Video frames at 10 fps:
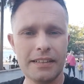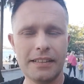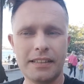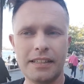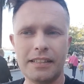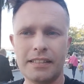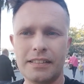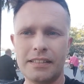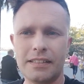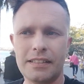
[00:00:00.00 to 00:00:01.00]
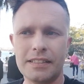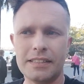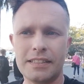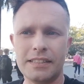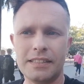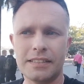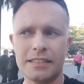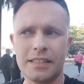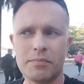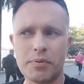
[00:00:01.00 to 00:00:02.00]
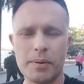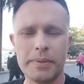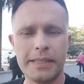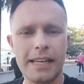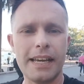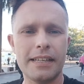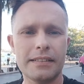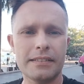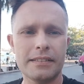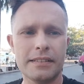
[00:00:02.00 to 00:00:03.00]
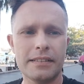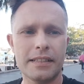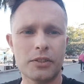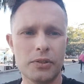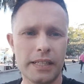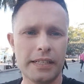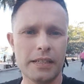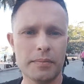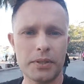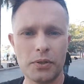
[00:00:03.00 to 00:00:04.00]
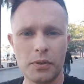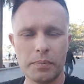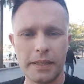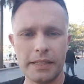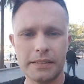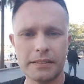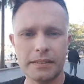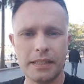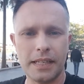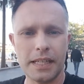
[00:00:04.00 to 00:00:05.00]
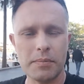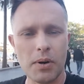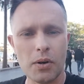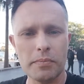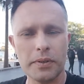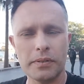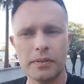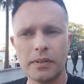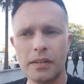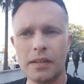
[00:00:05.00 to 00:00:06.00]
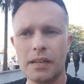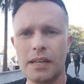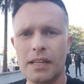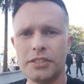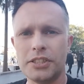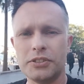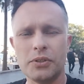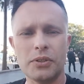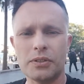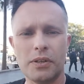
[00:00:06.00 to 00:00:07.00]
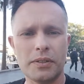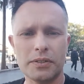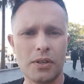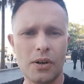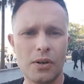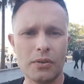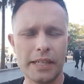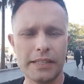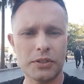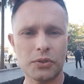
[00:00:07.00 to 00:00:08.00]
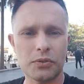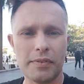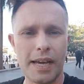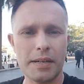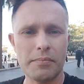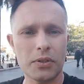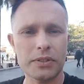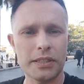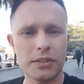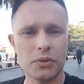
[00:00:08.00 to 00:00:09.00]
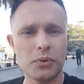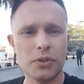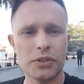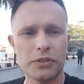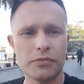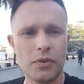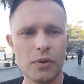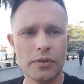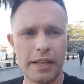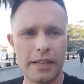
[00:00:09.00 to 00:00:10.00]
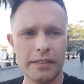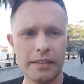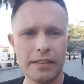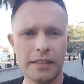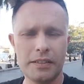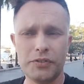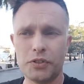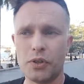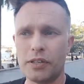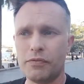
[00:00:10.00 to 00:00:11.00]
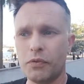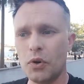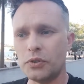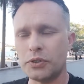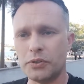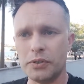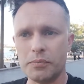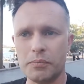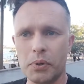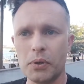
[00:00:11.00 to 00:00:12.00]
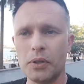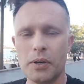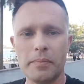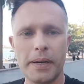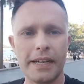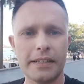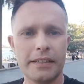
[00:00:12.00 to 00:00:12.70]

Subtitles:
that this is a proper date that could end up at your place at any moment. And she's not going to hold any sort of animosity towards you for that. If you try to force her and pull her back